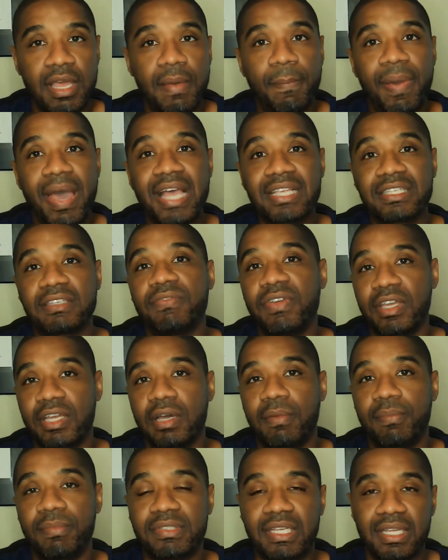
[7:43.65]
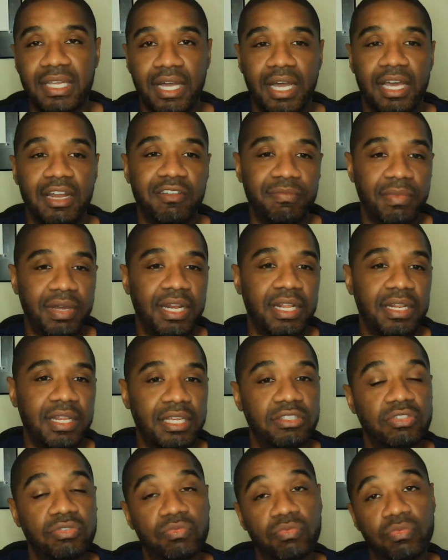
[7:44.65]
Passive income is the kind of money
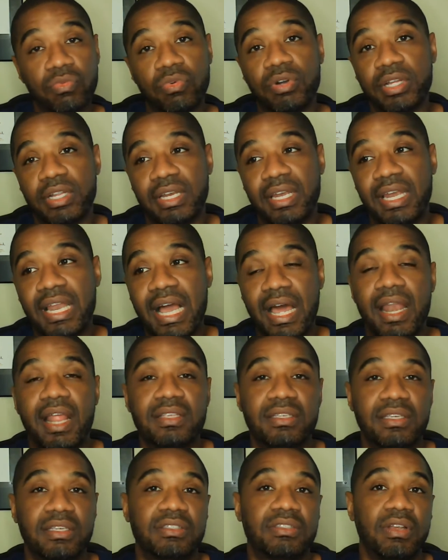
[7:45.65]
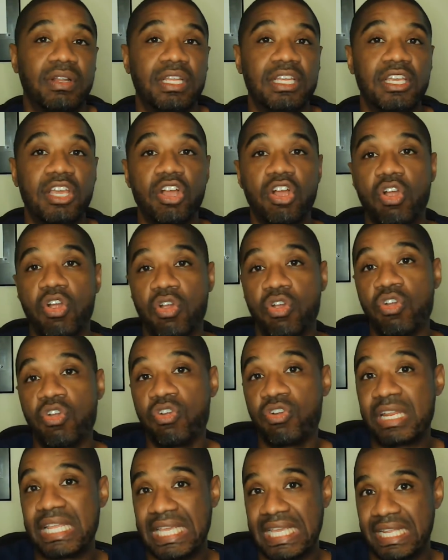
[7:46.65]
that you want, not necessarily
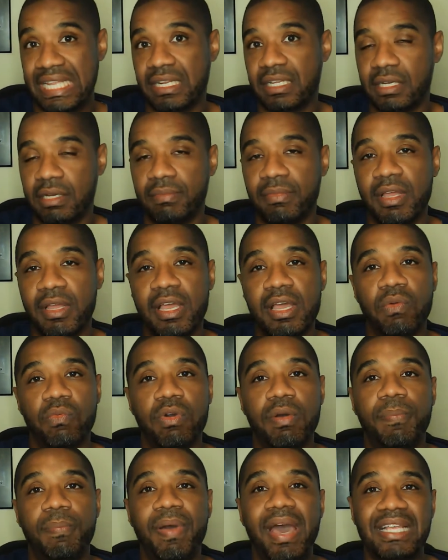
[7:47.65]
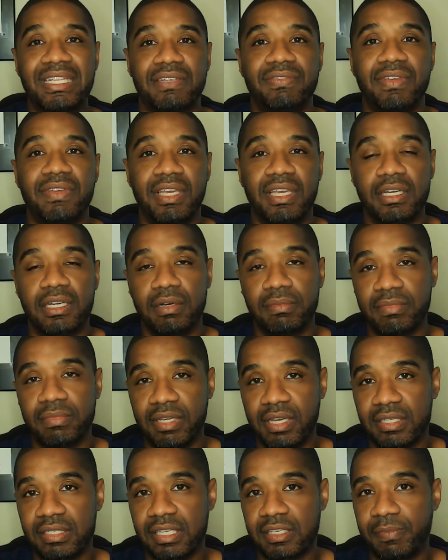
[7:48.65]
earned income. What passive income
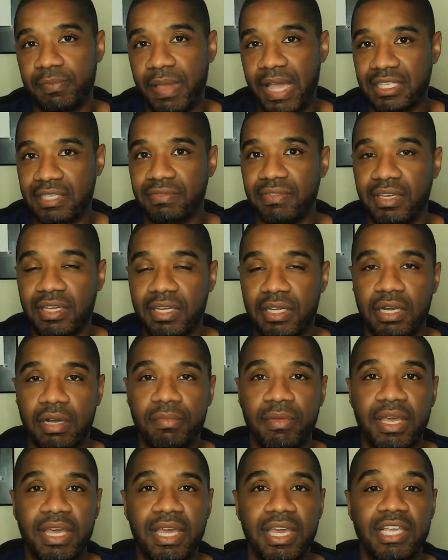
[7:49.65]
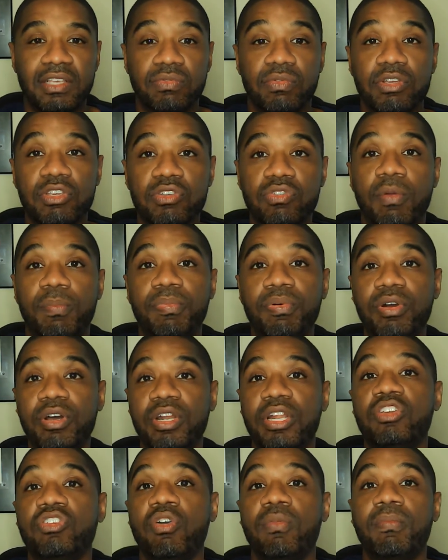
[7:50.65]
does is when you are
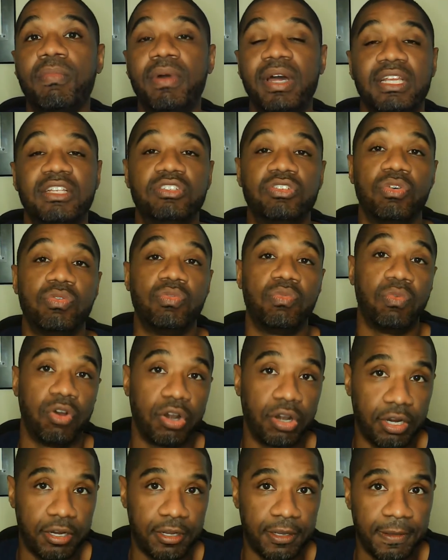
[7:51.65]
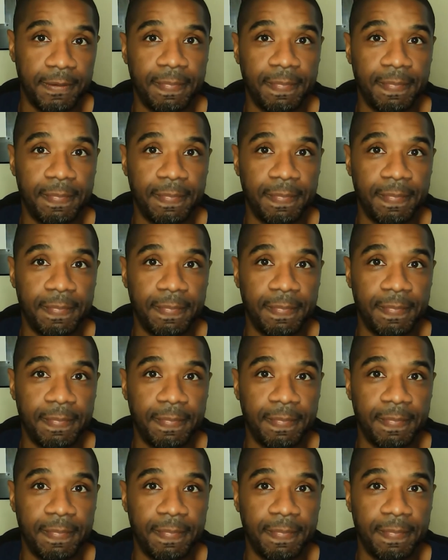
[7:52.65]
putting your money to work.